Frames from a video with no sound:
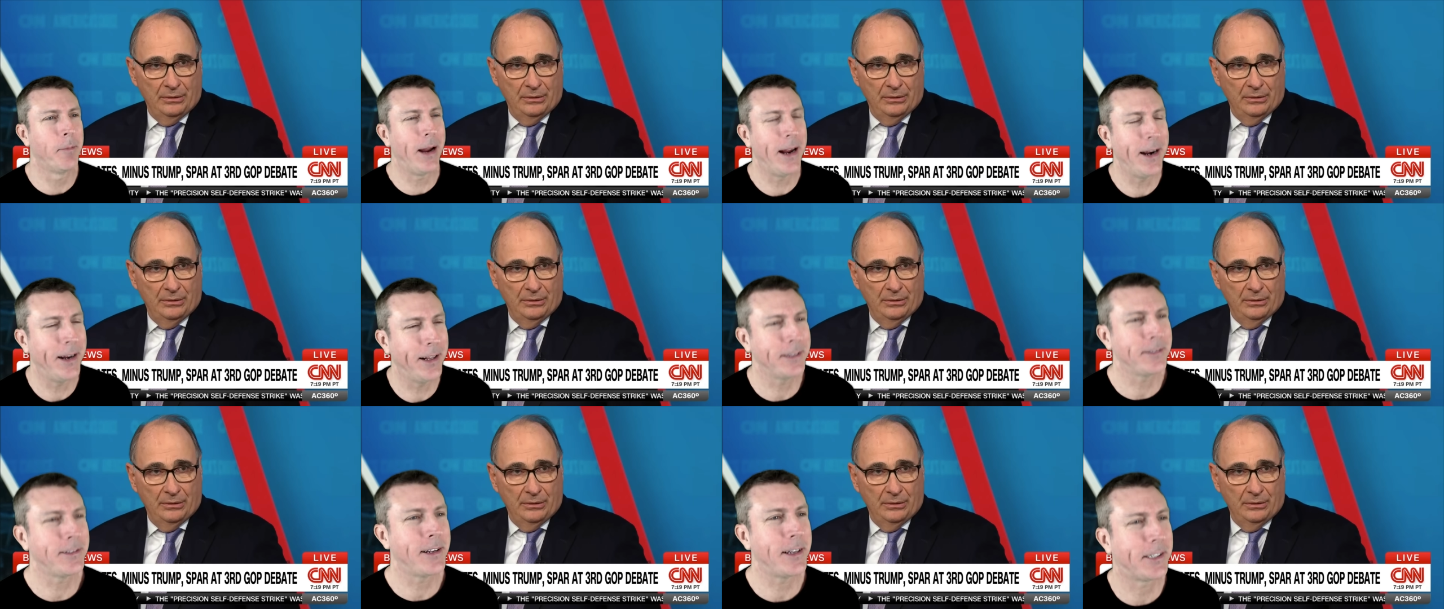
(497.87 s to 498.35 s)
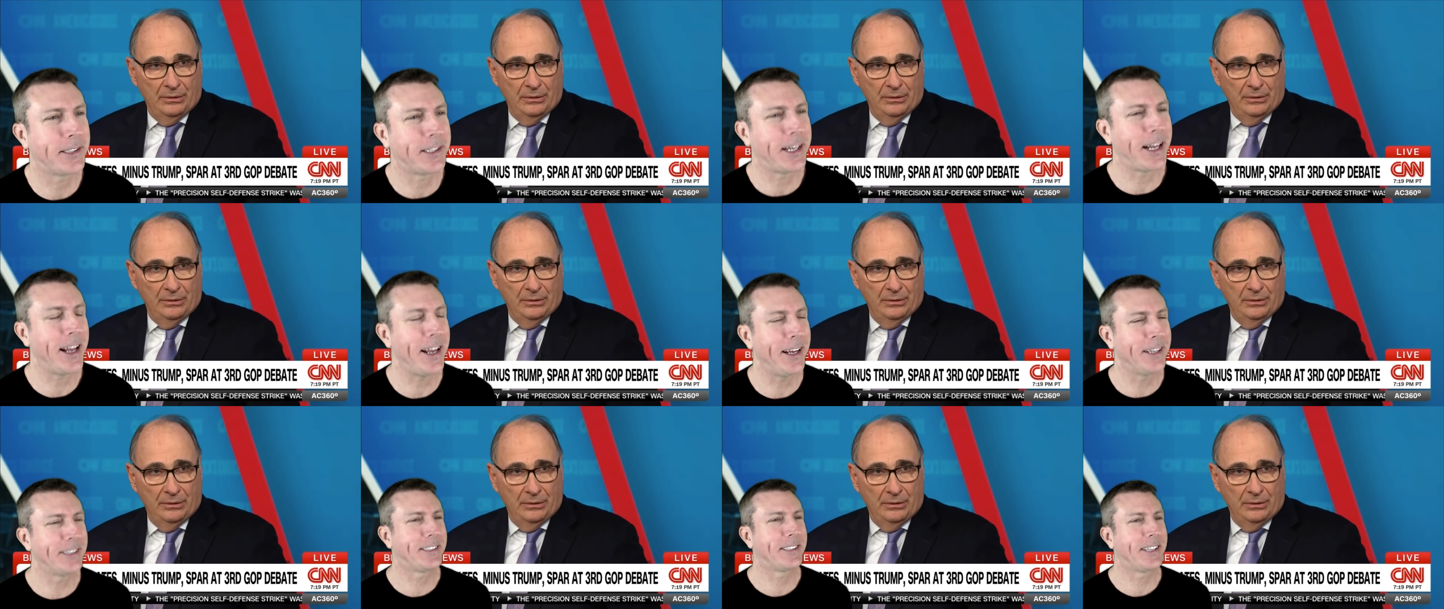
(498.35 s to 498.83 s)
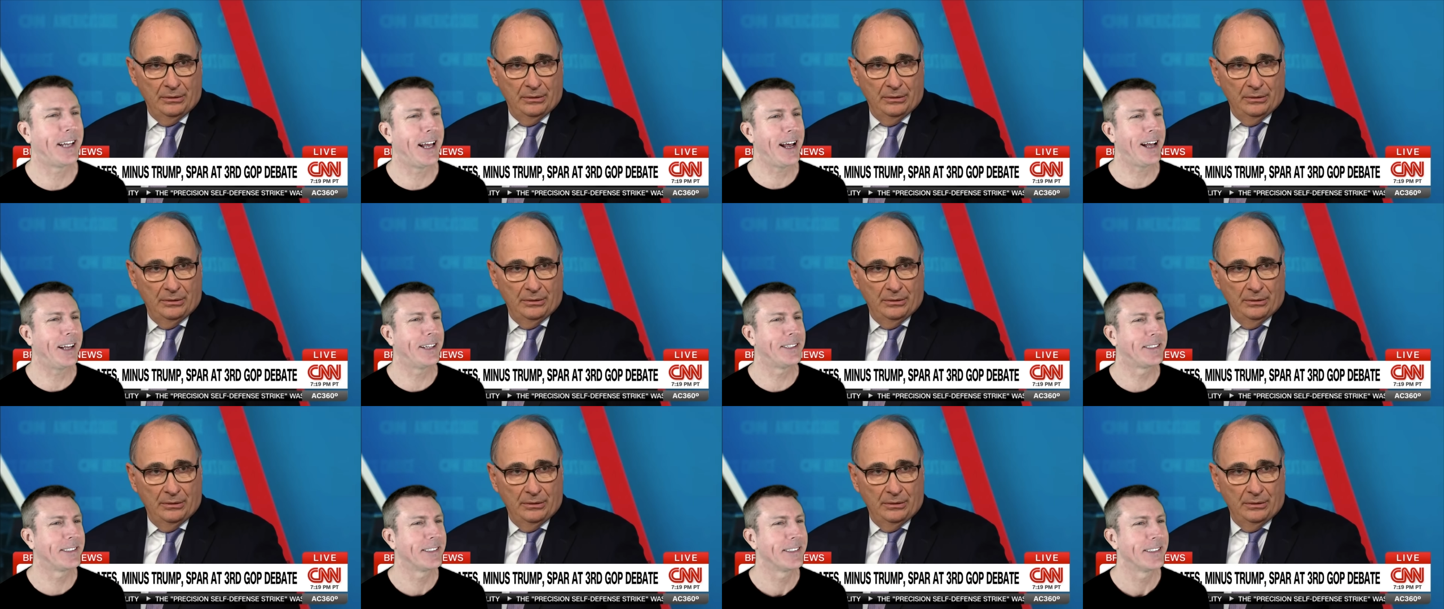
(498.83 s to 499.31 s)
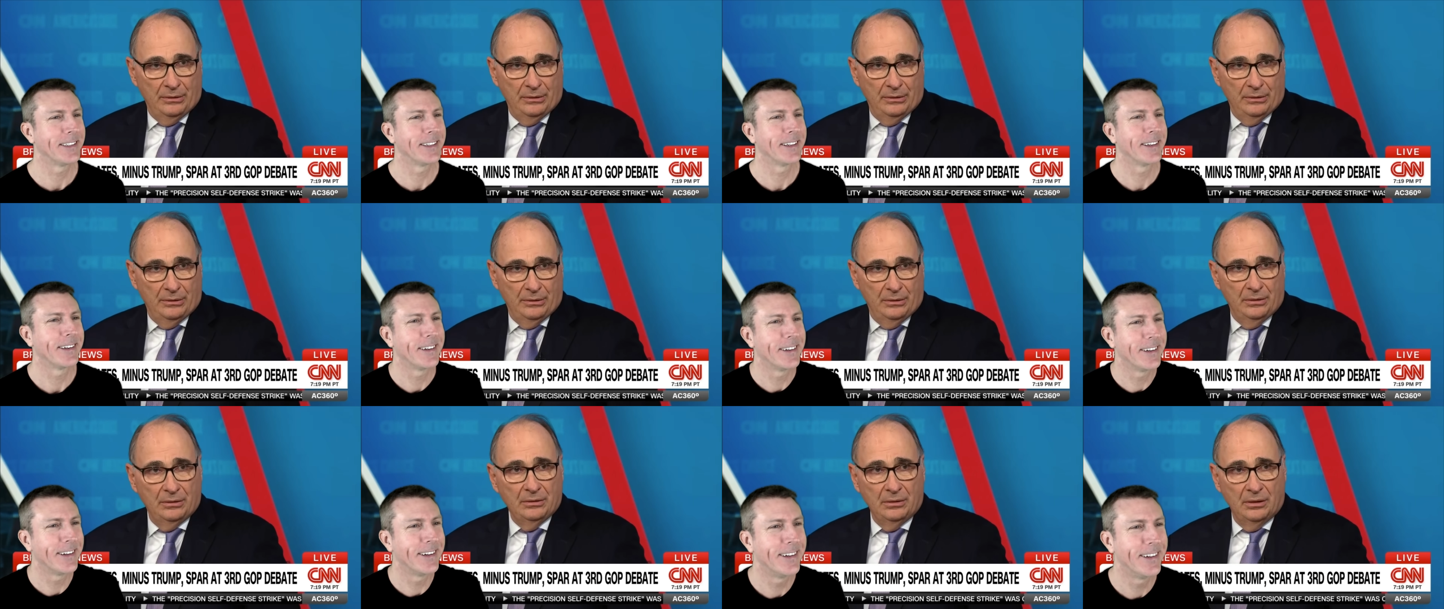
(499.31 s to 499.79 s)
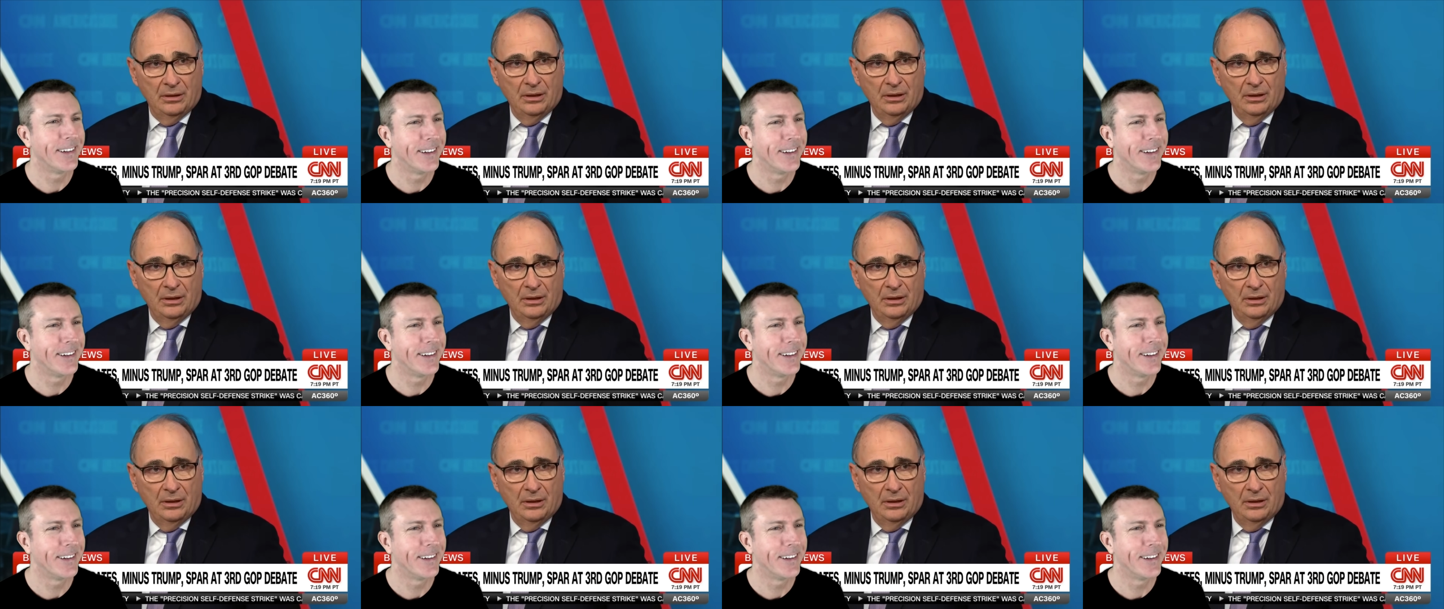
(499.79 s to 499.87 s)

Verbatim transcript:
Speaker 1: meaningless, he says. Mm -hmm.